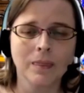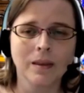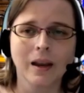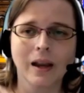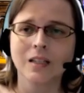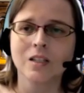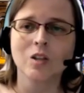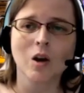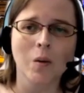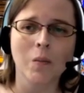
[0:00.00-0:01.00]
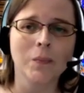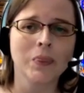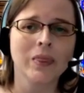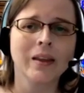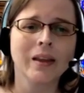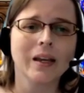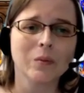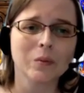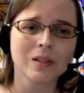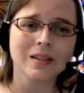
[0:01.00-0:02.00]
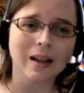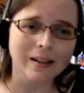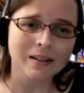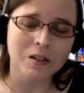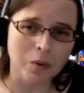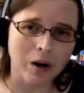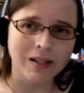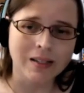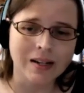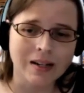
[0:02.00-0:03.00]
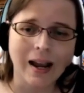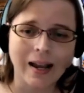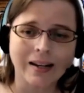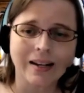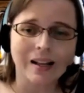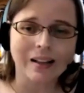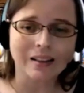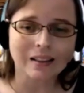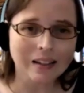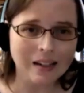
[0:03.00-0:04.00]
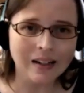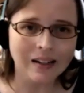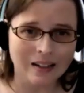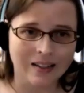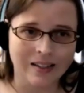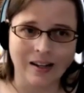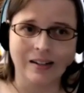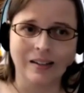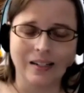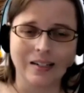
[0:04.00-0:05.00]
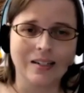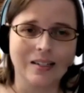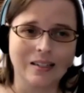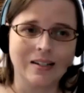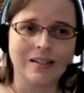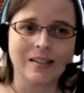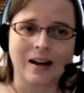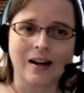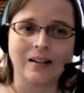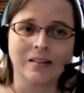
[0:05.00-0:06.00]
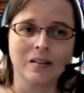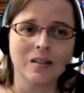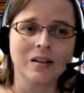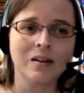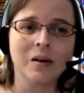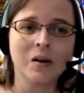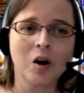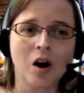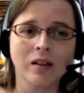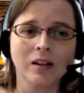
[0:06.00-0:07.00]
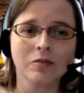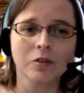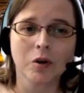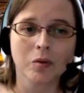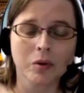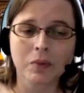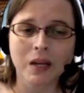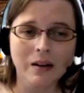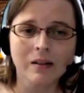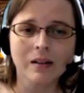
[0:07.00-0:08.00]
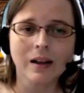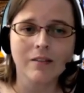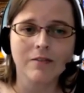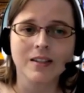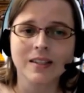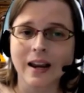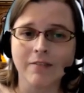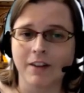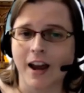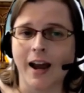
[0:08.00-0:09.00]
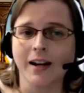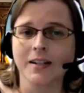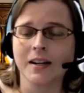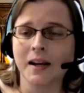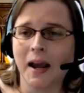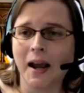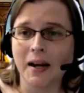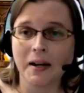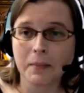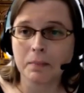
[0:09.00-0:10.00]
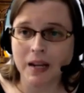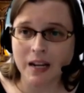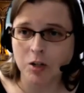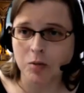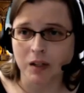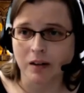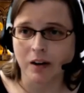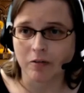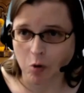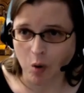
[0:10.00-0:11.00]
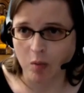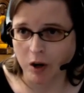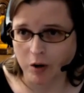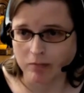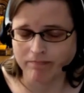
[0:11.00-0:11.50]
And so it was slightly surprising and a little unsettling to see signs calling for a repeal of the SAFE Act and an impeachment of Cuomo.